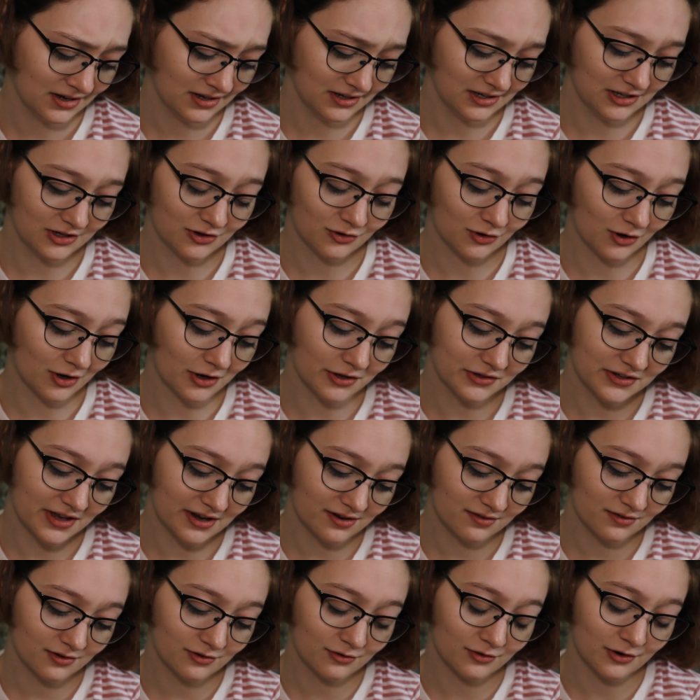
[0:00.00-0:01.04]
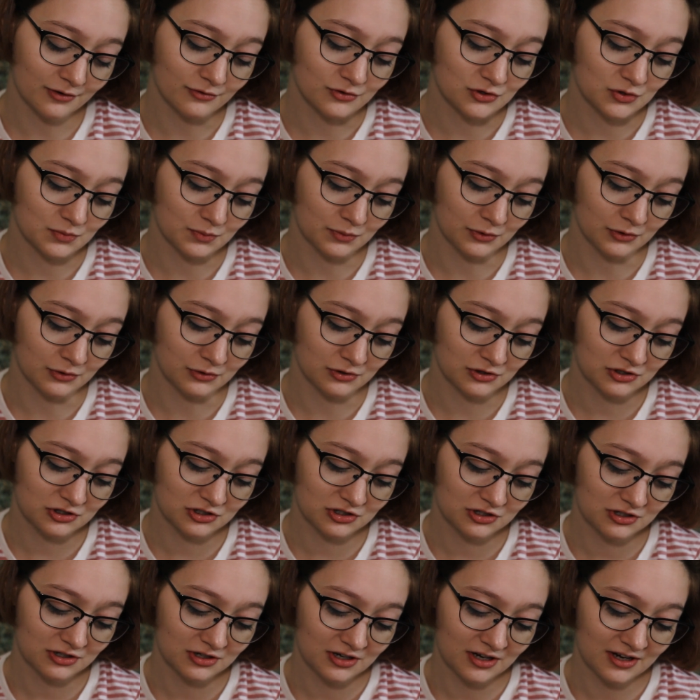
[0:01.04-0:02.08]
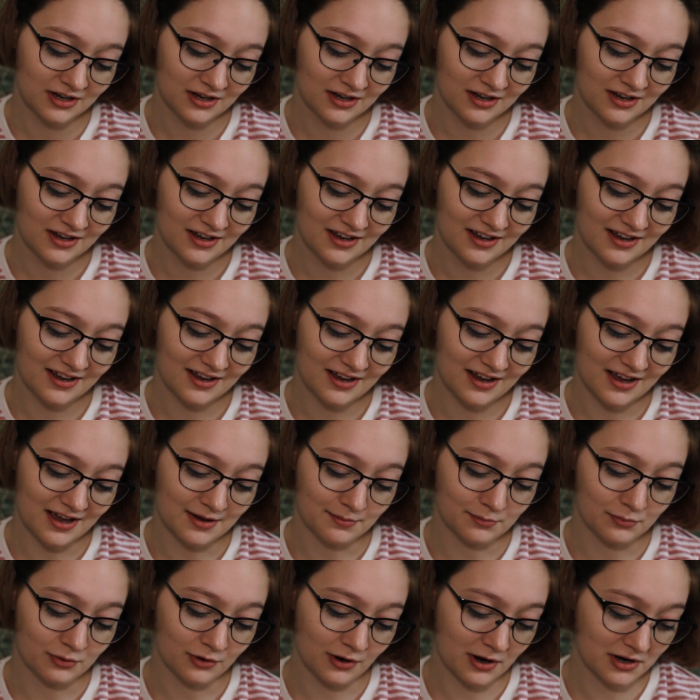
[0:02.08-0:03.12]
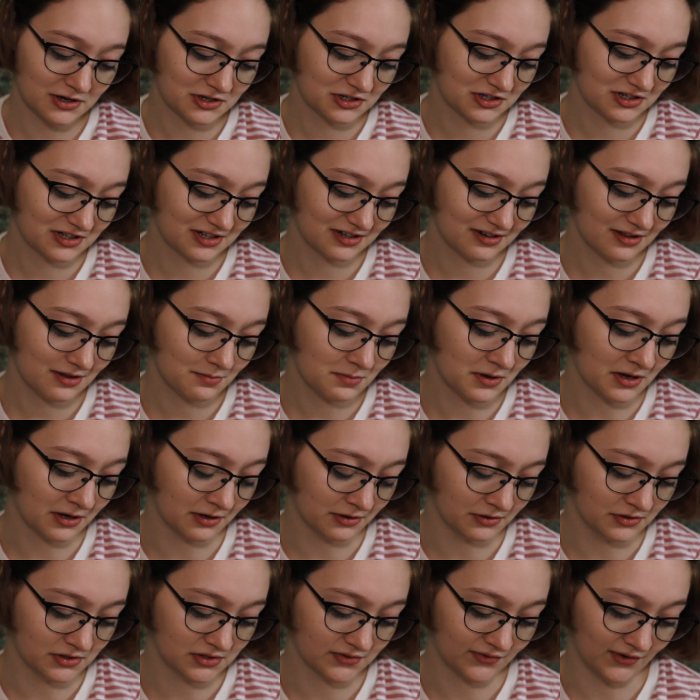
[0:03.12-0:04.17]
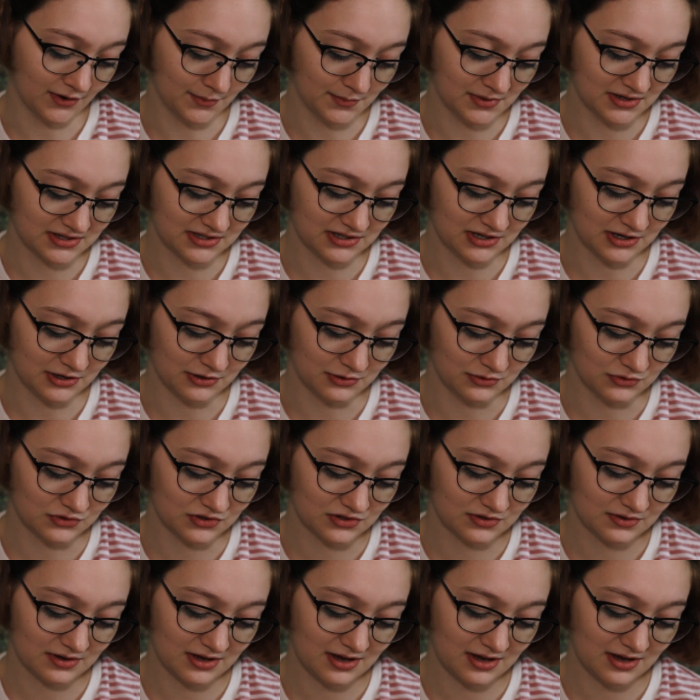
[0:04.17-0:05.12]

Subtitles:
He crawled out of the gorse bush and brushed the pickles from his nose